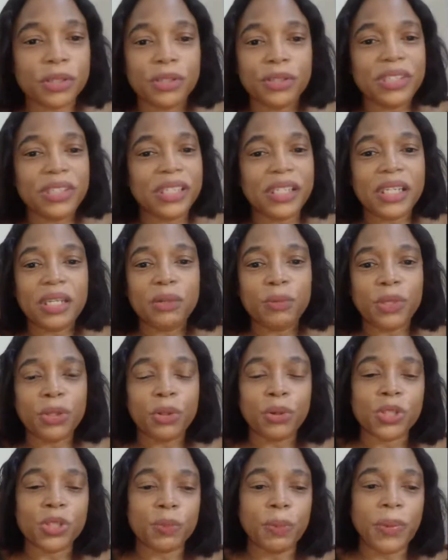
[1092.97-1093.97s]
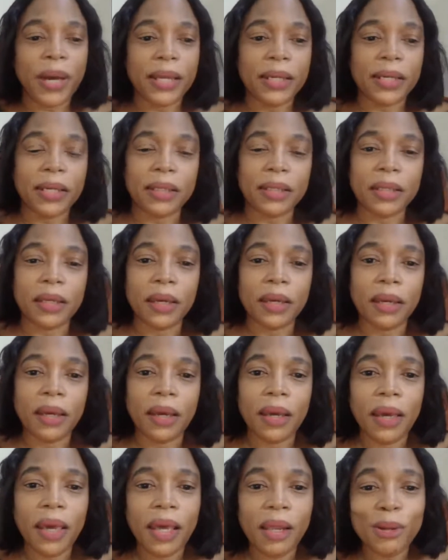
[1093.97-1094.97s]
is dealing with us badly.
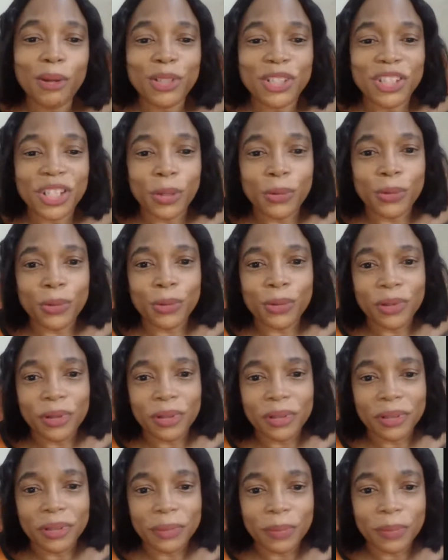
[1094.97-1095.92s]
Hello, Shehu.